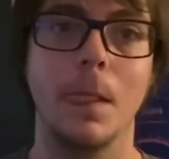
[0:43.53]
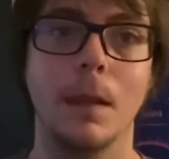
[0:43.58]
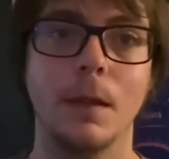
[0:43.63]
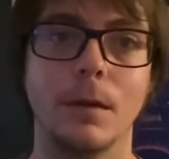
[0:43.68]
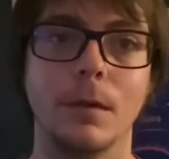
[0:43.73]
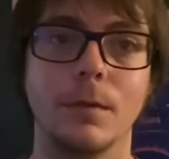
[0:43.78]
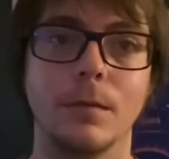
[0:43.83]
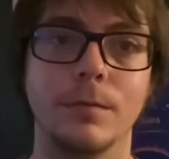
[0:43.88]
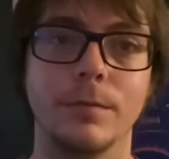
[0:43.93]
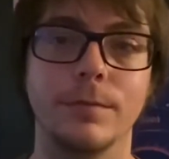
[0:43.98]

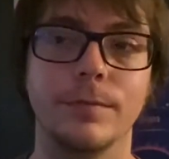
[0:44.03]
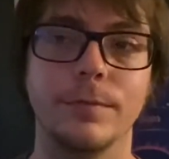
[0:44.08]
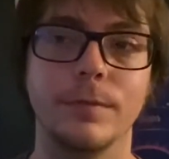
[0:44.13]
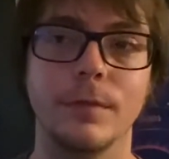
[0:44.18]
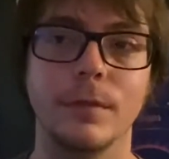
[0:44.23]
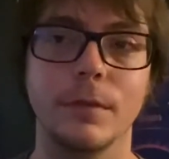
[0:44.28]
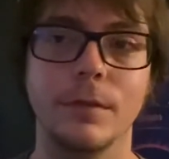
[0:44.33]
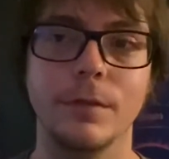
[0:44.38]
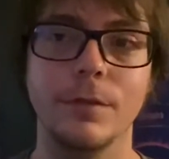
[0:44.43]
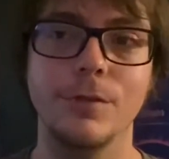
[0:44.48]
of
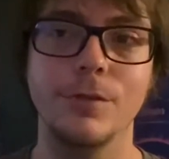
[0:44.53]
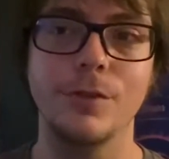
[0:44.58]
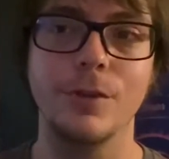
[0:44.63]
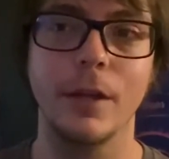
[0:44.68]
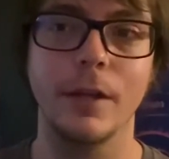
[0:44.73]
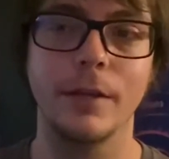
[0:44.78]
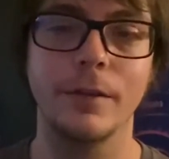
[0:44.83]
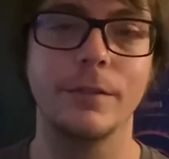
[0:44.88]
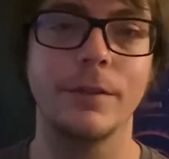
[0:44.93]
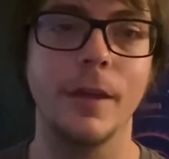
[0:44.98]

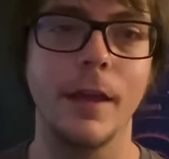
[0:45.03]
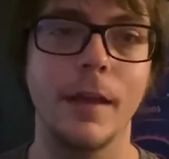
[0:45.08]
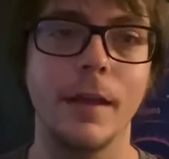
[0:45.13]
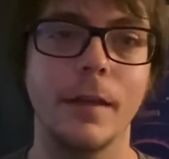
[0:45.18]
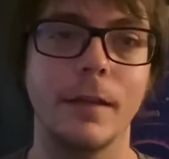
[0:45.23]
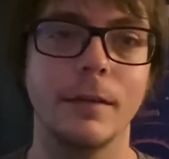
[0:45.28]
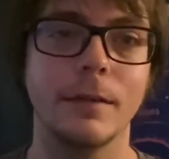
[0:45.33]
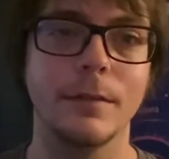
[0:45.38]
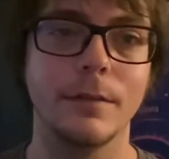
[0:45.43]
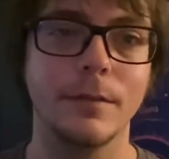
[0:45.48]
Jake's dad.
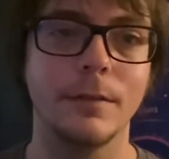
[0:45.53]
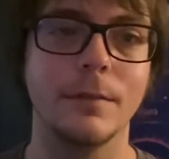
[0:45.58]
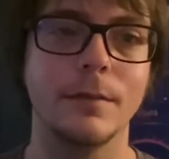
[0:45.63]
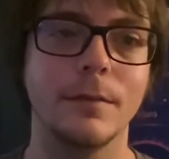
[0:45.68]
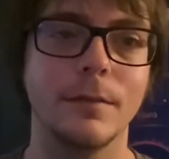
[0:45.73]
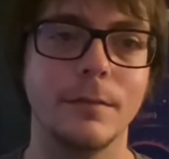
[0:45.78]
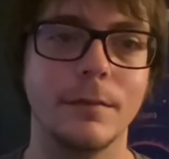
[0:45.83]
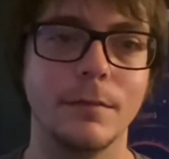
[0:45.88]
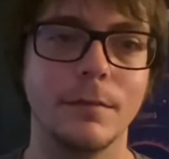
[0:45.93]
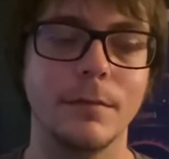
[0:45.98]

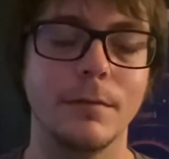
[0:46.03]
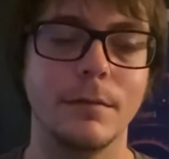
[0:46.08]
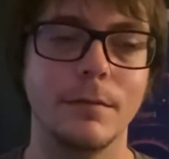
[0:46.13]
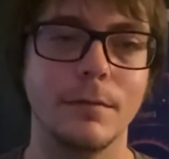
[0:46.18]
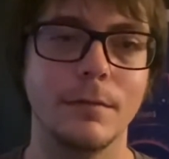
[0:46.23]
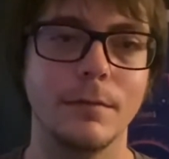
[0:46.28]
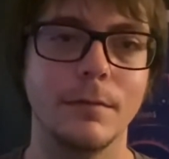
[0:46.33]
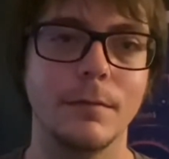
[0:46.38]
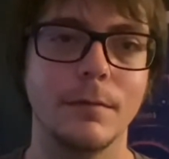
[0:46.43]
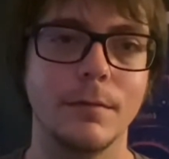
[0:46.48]

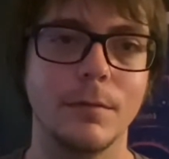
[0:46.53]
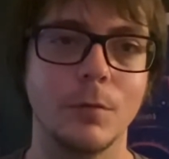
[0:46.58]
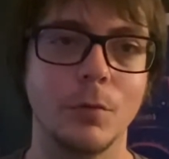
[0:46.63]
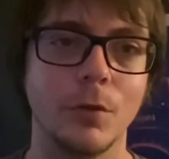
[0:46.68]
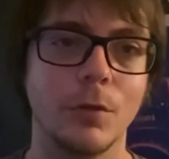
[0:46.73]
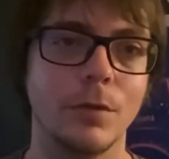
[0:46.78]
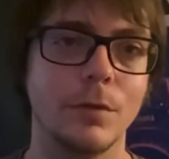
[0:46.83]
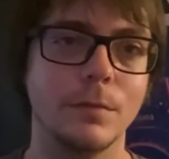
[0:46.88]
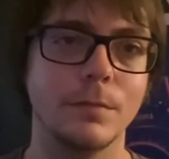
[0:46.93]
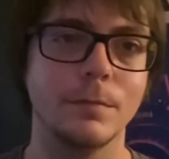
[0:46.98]

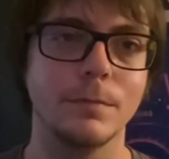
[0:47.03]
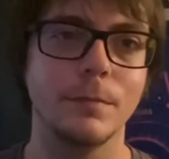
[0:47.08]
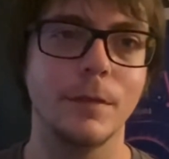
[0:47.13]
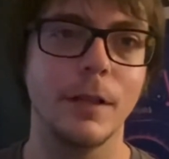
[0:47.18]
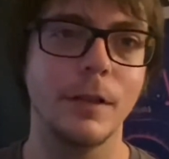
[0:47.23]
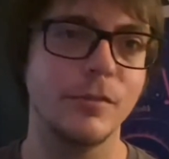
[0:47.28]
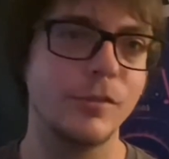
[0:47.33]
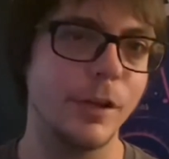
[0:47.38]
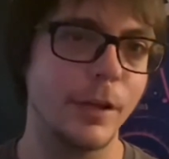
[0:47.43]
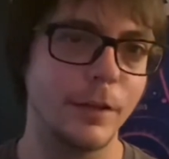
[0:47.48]
Well,
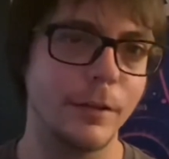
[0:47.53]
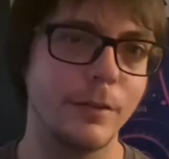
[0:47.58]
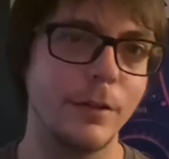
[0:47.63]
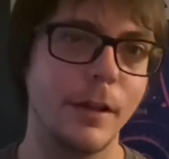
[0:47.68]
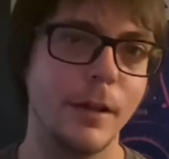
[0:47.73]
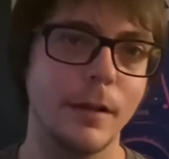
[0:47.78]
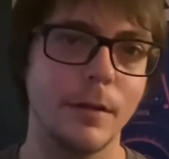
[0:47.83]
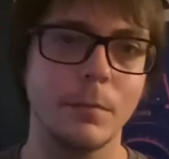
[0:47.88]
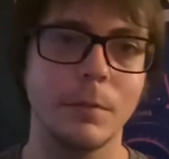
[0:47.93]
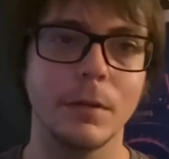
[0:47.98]
not Jake's
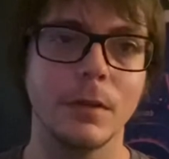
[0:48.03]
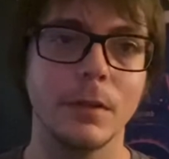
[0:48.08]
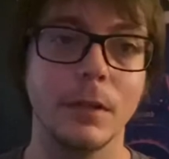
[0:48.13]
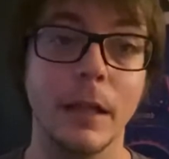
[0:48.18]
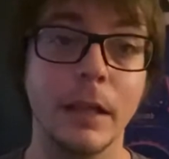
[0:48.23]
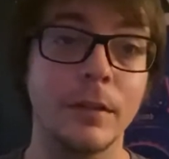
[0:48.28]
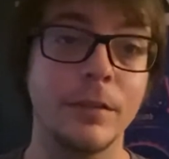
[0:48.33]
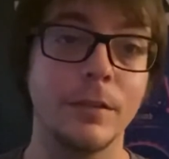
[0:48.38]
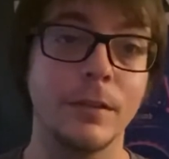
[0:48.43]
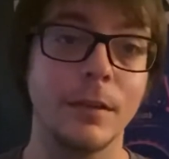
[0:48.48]
dad, but
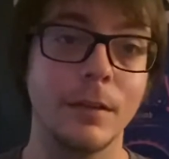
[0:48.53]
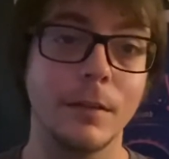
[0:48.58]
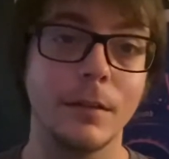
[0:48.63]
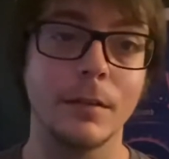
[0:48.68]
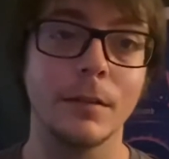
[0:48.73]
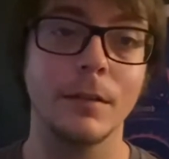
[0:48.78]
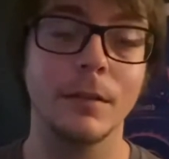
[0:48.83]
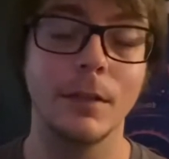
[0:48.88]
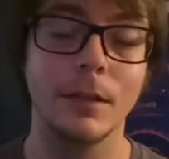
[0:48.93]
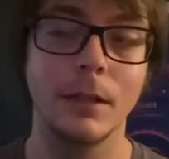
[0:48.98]
Lexi
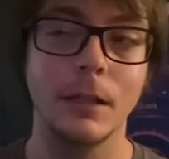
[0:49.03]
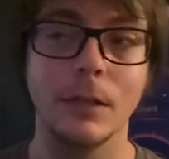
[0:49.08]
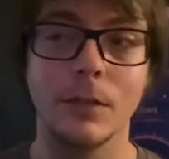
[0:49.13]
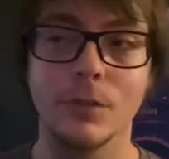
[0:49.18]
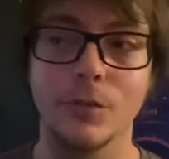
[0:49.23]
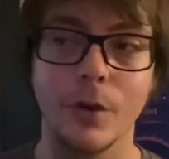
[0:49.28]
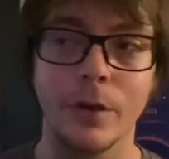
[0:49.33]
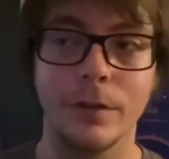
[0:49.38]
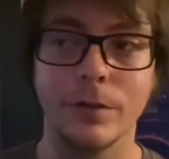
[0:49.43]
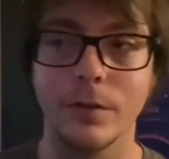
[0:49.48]

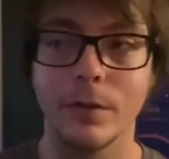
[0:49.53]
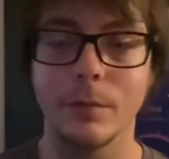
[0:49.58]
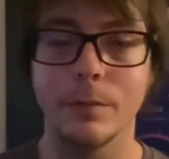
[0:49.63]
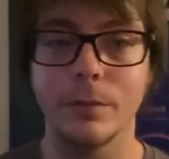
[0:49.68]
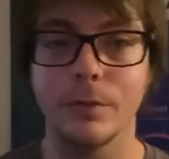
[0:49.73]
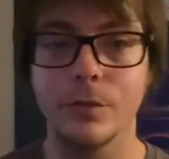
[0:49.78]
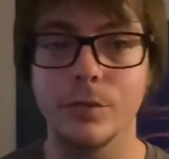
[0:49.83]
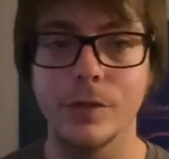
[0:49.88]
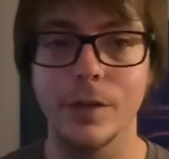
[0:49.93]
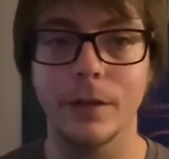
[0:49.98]
dressed up
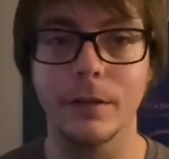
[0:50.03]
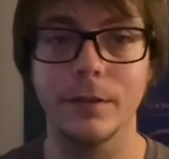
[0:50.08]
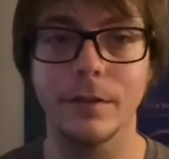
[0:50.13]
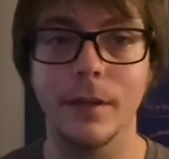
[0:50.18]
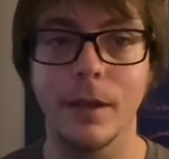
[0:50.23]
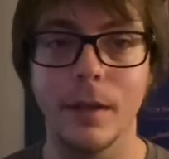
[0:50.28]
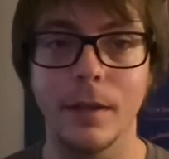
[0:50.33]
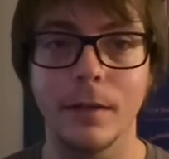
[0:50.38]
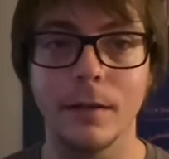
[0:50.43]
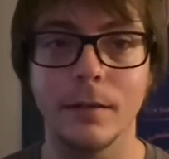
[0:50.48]
as Jake's
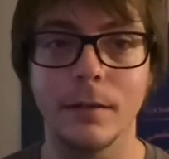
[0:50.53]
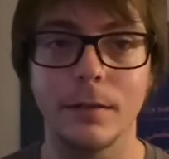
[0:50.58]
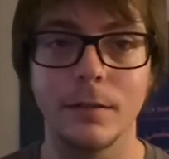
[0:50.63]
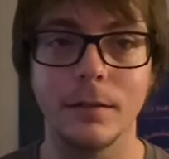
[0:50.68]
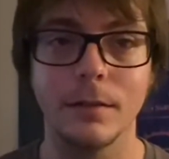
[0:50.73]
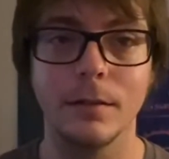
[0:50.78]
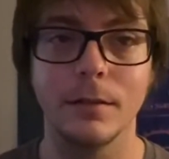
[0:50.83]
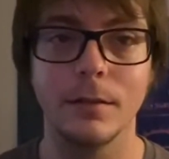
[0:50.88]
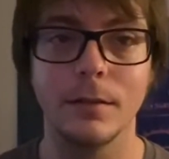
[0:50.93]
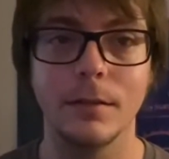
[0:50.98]
dad,
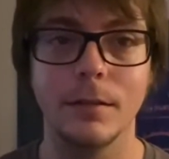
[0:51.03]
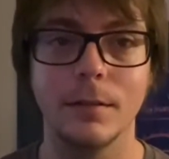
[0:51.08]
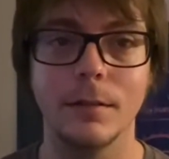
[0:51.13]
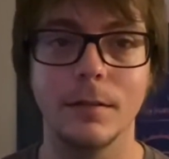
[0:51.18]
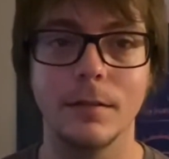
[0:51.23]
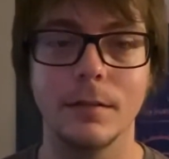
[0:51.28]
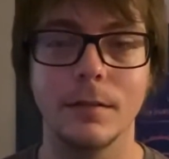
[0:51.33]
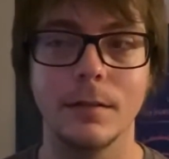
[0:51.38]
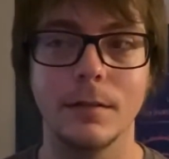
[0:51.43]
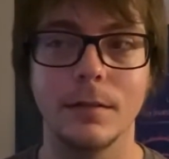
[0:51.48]

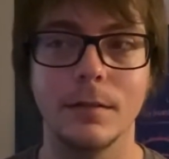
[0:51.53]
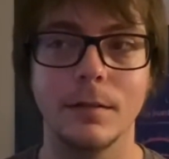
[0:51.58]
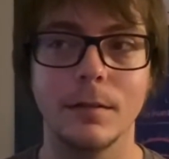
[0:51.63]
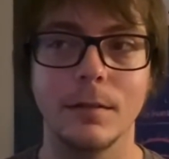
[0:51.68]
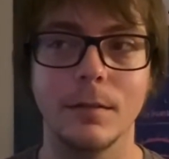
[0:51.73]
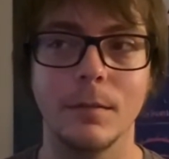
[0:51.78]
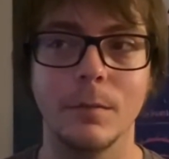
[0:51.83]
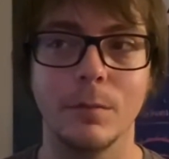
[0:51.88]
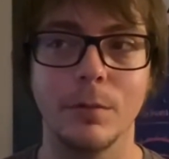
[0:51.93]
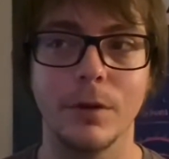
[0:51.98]

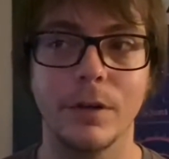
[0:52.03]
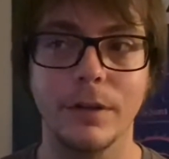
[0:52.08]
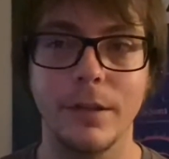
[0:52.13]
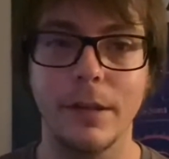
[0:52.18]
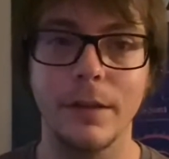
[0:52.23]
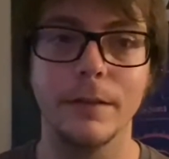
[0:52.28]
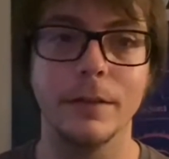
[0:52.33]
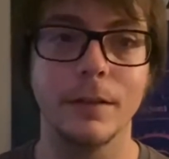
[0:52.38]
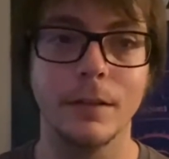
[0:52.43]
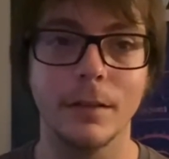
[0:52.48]

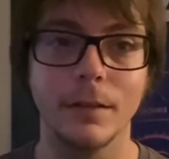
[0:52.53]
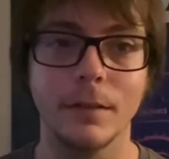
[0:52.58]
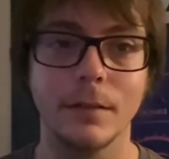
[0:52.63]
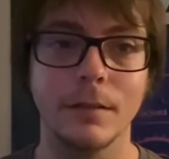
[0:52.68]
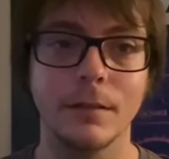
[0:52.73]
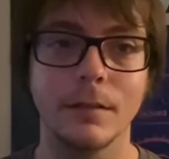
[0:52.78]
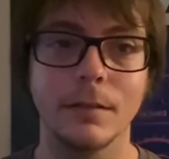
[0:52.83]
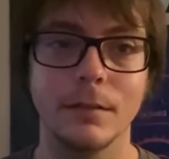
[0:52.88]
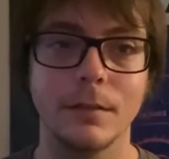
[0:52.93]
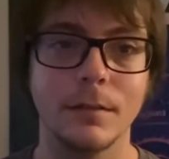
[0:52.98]
pretending
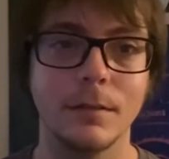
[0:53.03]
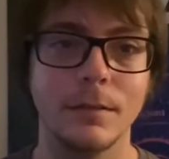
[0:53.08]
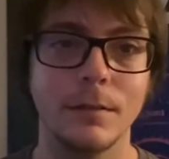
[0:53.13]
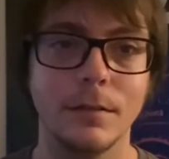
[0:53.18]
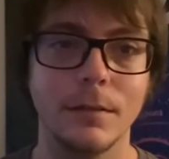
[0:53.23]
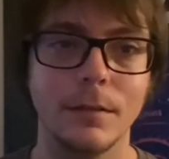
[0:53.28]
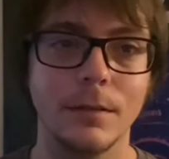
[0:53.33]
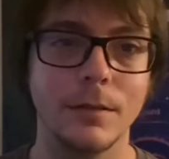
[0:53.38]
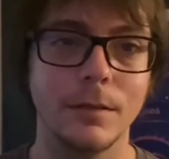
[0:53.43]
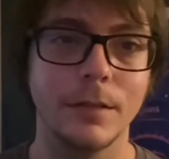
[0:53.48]

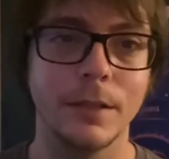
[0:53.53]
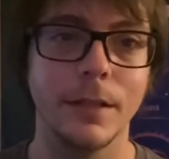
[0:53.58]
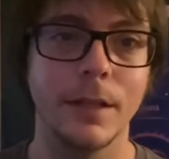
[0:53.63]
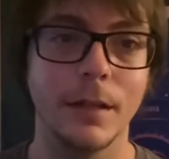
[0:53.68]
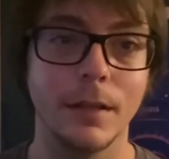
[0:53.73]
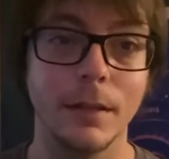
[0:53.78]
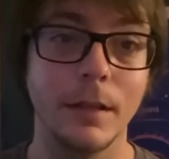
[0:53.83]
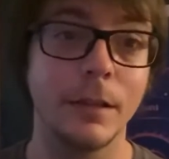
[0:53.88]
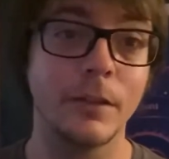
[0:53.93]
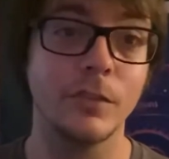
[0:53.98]
to get
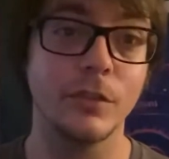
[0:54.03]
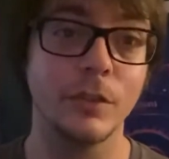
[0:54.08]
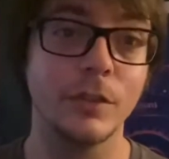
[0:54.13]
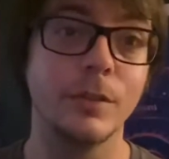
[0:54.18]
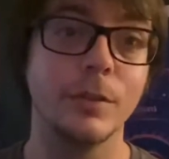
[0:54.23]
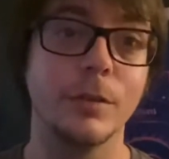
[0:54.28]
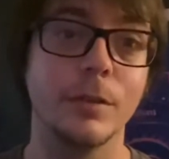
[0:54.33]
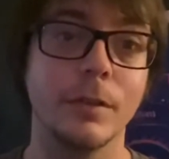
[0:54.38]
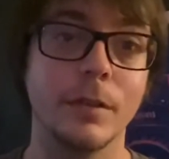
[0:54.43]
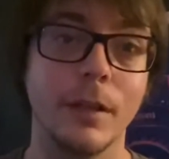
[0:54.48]

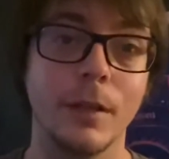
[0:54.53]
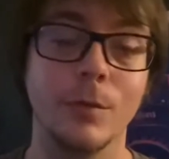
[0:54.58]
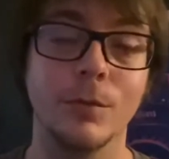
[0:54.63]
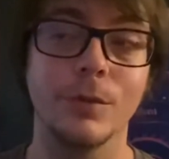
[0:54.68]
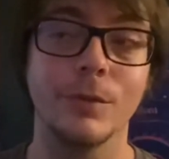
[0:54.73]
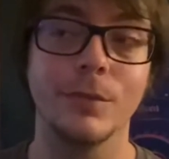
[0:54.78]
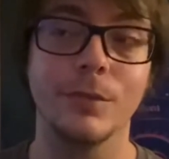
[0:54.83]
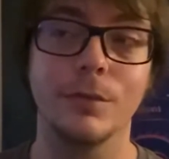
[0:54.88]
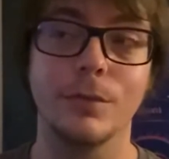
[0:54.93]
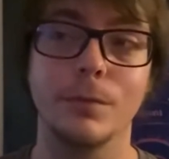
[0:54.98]
electrocuted. And that
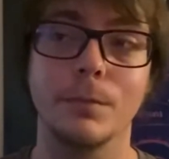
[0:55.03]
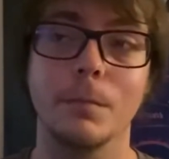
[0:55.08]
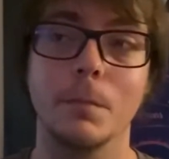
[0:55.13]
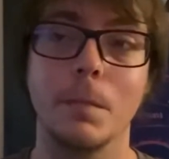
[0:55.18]
was,